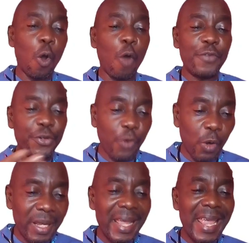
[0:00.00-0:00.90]
of the
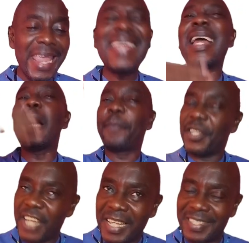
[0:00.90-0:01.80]
drug in a
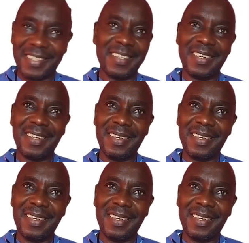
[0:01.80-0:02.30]
patient.